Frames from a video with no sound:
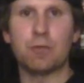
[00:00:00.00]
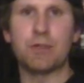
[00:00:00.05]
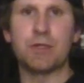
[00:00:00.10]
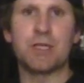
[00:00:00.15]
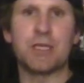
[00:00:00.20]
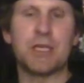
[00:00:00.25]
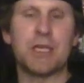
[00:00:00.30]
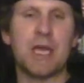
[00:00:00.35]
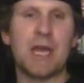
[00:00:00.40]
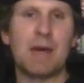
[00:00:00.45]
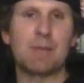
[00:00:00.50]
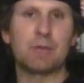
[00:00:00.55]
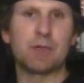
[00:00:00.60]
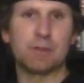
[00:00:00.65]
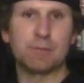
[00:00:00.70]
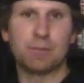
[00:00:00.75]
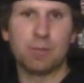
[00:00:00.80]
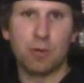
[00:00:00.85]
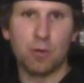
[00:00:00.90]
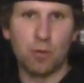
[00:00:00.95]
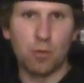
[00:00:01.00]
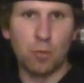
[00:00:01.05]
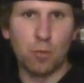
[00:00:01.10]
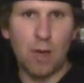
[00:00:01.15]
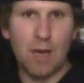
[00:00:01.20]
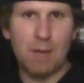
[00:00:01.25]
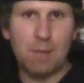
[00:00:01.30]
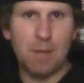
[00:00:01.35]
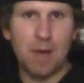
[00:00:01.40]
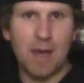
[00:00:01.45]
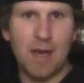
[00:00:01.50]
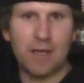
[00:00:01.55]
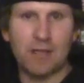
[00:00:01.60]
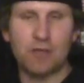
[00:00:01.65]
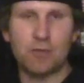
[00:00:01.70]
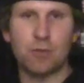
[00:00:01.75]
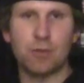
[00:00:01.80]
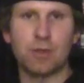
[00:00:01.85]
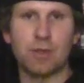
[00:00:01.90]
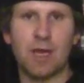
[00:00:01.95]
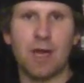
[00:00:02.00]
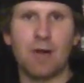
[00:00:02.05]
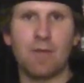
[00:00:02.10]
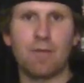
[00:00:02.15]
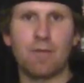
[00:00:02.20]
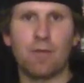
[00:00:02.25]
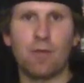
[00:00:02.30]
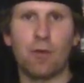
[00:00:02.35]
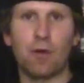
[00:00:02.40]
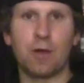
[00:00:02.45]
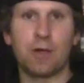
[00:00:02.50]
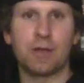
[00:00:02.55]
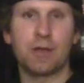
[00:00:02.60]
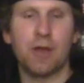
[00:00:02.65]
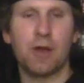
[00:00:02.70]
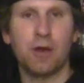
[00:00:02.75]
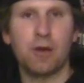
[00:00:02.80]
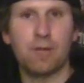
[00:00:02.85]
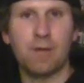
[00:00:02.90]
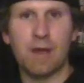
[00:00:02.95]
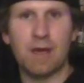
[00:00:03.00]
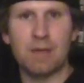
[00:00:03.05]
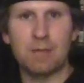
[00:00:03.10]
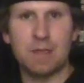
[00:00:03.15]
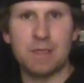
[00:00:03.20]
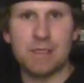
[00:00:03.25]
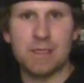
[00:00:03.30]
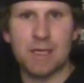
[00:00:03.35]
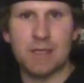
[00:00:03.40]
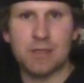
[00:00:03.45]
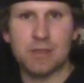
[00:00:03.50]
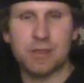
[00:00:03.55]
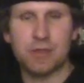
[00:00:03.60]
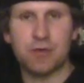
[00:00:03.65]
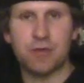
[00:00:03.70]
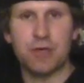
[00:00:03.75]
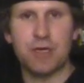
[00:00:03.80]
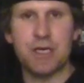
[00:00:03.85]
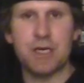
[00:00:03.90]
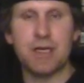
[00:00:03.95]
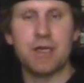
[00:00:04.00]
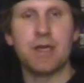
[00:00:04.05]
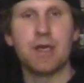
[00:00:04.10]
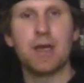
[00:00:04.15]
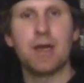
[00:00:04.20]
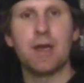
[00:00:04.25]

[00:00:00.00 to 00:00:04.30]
but the camera's pulled way back to allow for a ton of enemies on screen.